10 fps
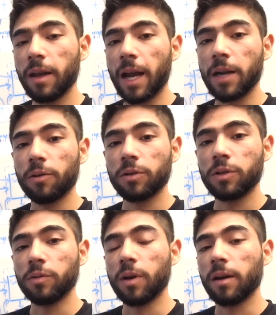in order
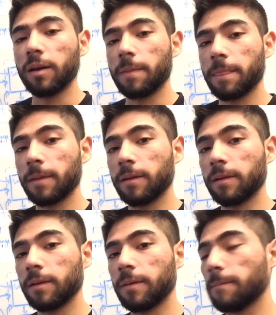to
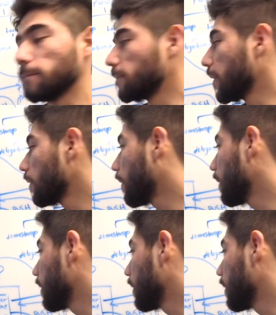verify